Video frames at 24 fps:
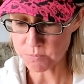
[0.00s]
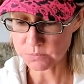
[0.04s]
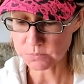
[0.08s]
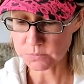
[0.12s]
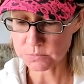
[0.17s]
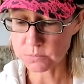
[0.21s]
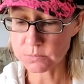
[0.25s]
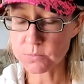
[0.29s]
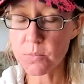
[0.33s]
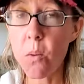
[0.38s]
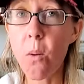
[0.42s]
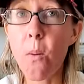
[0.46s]

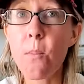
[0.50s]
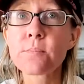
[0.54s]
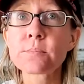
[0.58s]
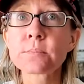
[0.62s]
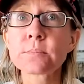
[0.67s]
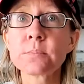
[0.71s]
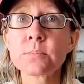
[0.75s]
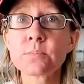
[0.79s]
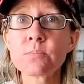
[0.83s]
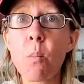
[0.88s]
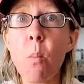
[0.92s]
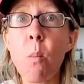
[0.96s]
So,
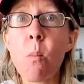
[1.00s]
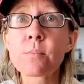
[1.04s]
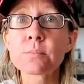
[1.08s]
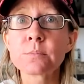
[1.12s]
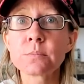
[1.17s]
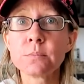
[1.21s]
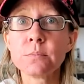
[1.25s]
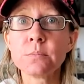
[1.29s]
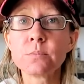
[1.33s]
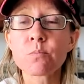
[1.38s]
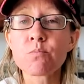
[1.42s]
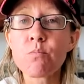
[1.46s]
and look at
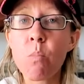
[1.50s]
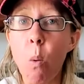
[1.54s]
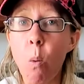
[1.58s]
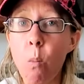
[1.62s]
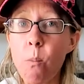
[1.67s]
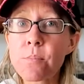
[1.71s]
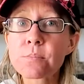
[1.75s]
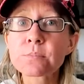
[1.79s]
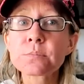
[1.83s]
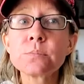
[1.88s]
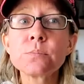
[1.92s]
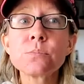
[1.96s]
her. She's up
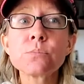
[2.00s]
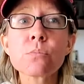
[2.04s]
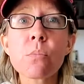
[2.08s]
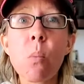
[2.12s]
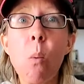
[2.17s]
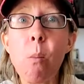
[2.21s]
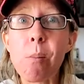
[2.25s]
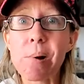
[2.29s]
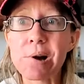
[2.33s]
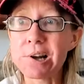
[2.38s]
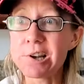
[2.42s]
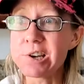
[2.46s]
and about.
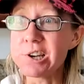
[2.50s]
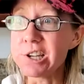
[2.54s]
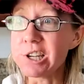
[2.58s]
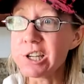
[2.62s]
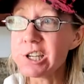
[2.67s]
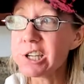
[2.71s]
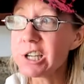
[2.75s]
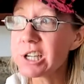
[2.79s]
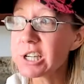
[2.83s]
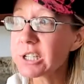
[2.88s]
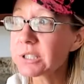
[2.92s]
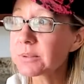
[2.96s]
And
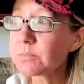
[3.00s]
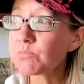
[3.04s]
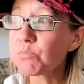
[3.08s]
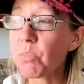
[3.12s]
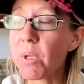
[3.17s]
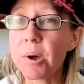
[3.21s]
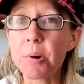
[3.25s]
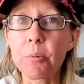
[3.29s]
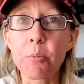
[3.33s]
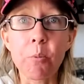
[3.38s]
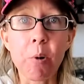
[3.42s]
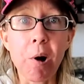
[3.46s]
eating
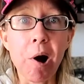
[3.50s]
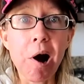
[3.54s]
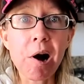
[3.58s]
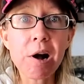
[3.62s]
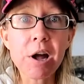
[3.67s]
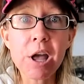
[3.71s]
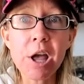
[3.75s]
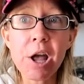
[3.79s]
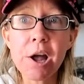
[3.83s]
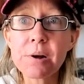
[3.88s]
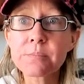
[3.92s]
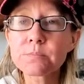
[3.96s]
and
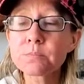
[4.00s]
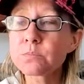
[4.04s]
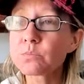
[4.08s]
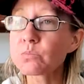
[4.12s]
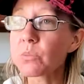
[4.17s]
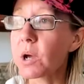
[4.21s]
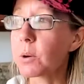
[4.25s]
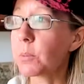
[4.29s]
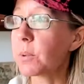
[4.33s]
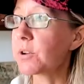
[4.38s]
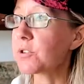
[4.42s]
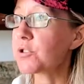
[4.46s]
walking.
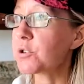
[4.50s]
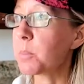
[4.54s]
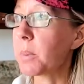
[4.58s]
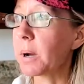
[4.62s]
I went to